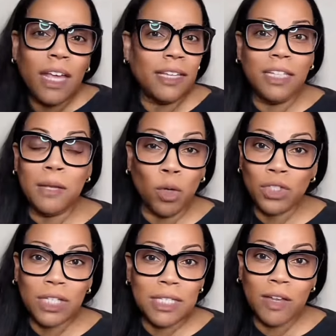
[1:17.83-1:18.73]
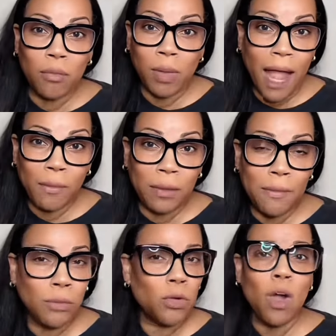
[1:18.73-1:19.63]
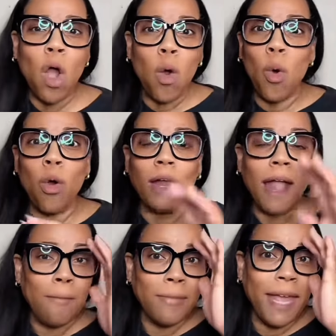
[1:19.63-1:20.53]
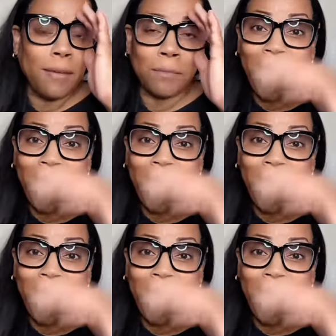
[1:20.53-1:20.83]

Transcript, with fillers: in the emotions of black people or make